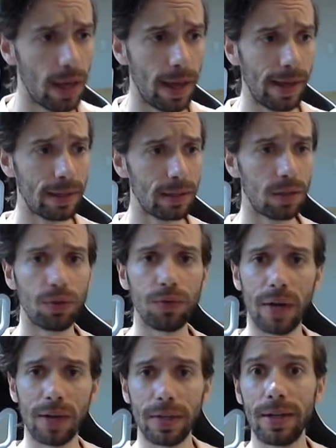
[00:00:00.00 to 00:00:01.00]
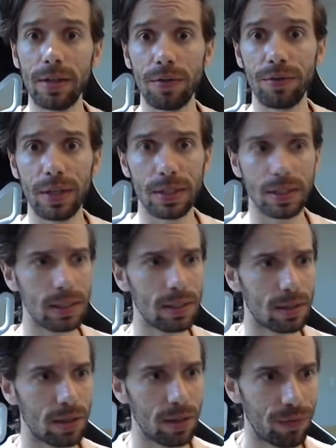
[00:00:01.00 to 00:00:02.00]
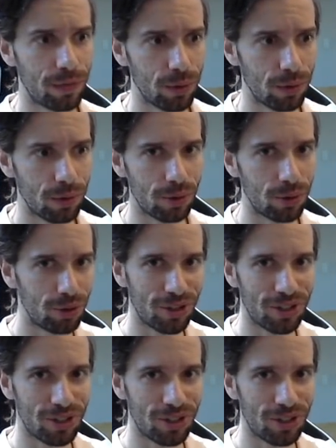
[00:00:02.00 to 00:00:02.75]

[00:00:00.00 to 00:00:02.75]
And if you found any of this insightful or you